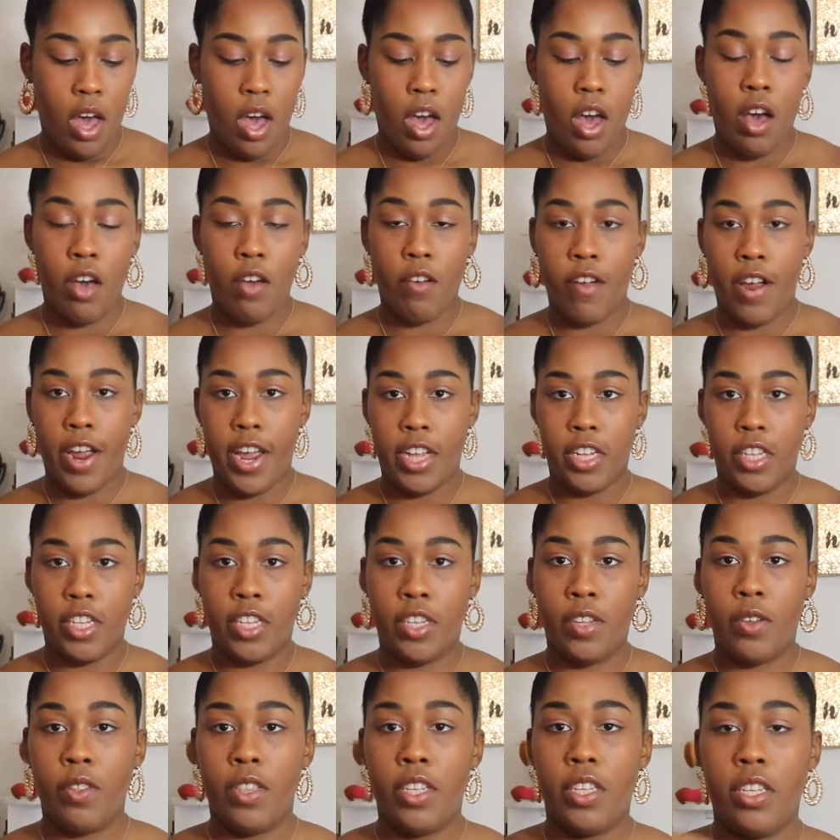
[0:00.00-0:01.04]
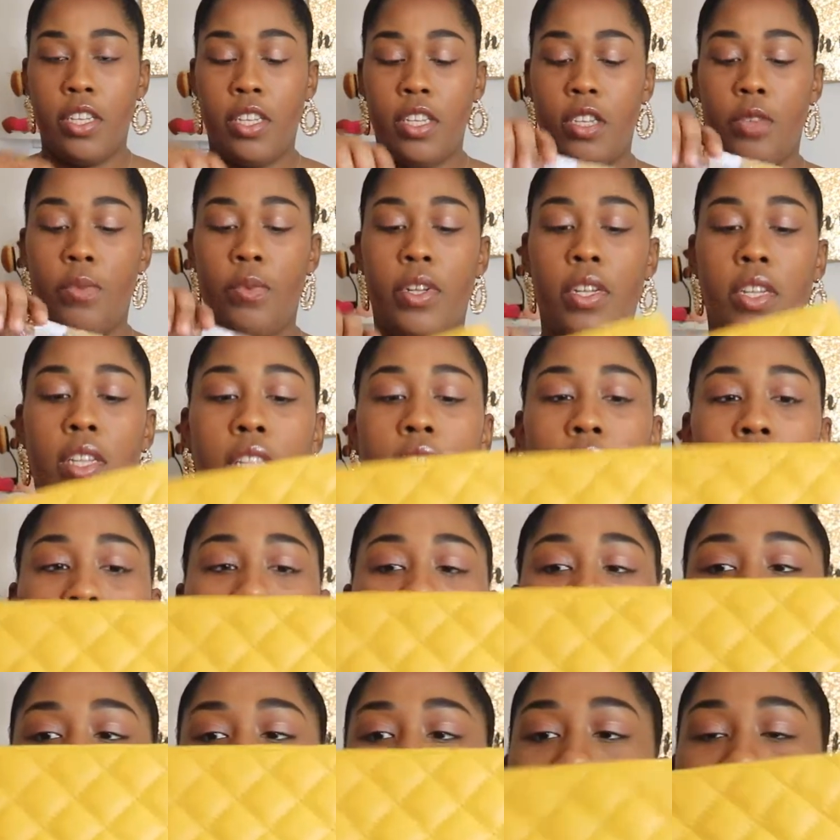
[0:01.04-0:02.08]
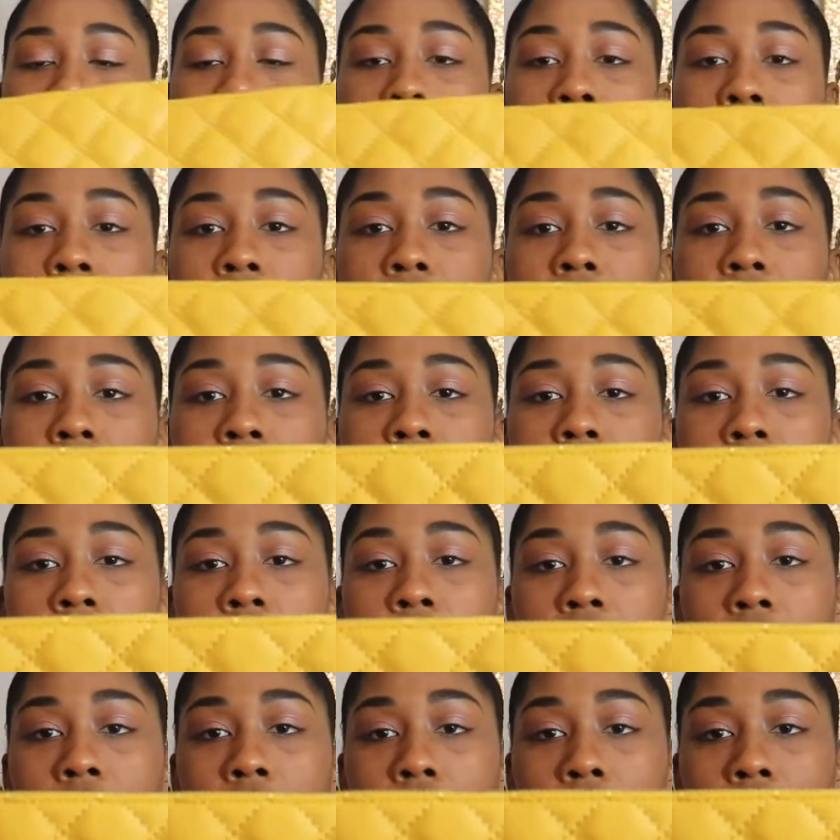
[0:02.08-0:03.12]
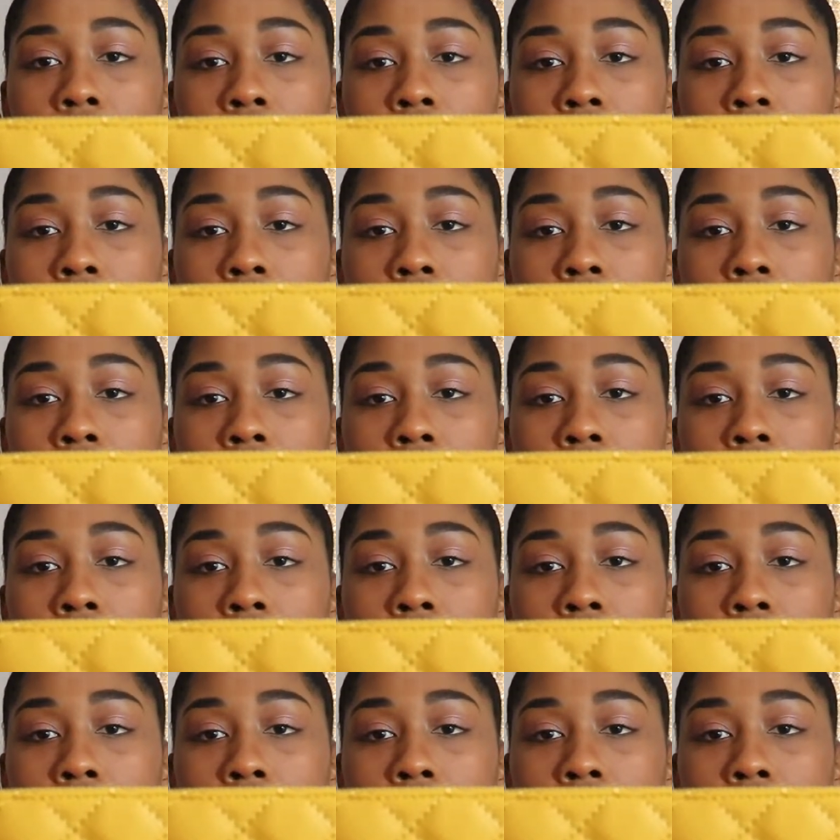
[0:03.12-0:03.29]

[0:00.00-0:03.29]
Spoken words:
All right, so this is what it looks like.